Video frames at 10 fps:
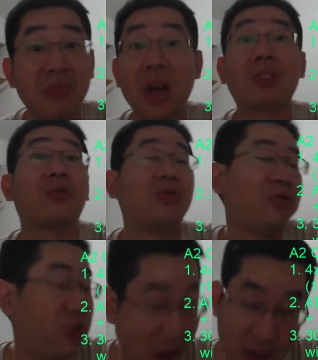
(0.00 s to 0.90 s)
That's
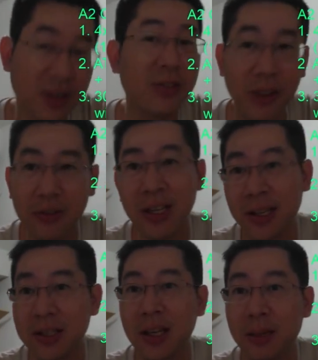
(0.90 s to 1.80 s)
very, very
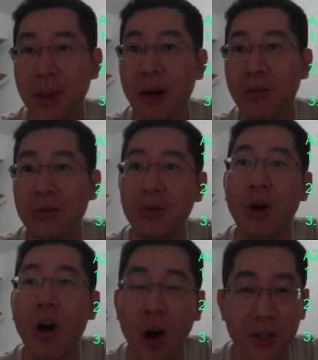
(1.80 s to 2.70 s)
insanely powerful.
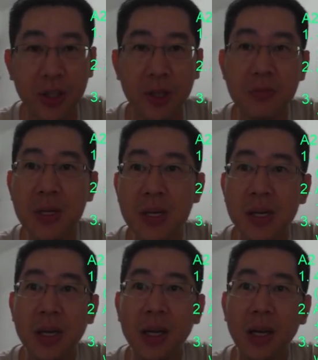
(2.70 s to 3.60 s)
Awesome.
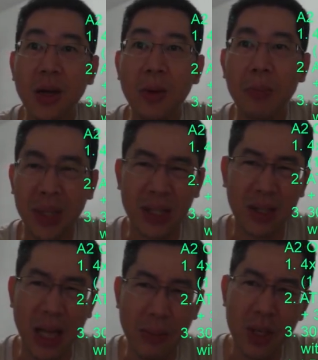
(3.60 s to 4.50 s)
But
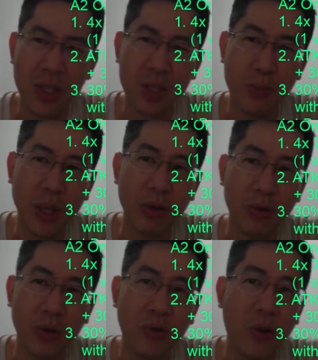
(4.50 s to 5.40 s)
damage is split
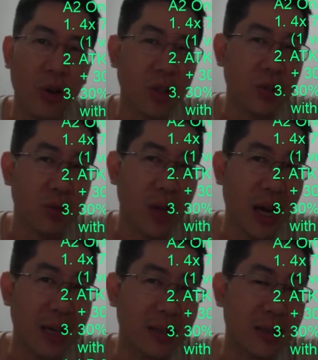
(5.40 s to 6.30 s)
over 4 turns to
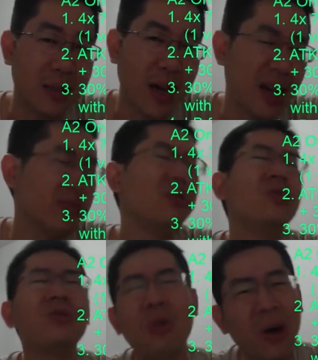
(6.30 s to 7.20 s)
caster. I have
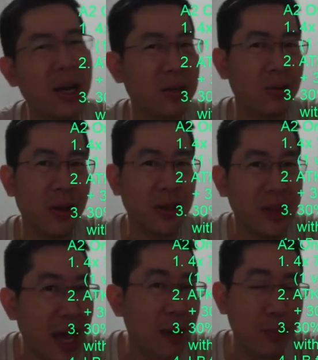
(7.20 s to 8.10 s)
no idea what
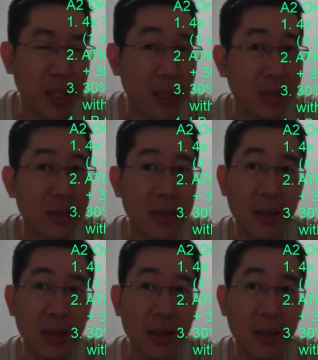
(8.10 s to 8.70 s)
that means.